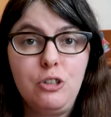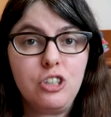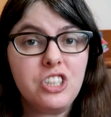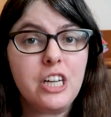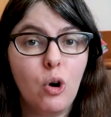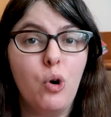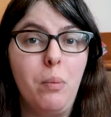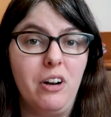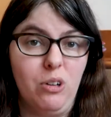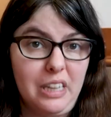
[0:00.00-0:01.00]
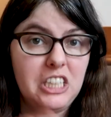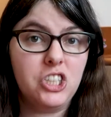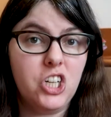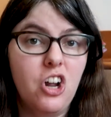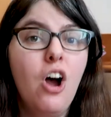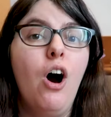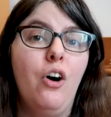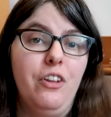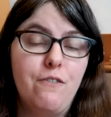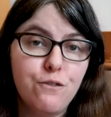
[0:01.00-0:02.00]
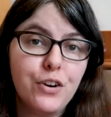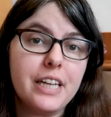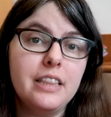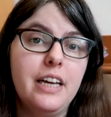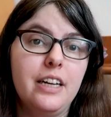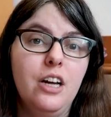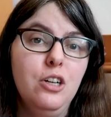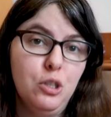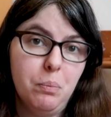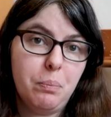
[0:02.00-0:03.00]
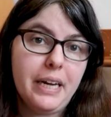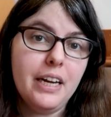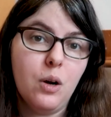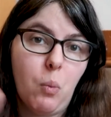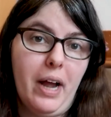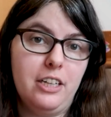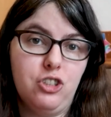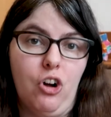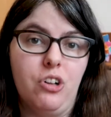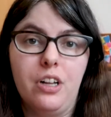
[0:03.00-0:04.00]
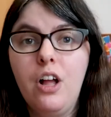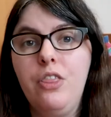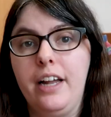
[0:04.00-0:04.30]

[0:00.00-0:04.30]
you should see cocoa butter listed on the freaking thing to be white chocolate.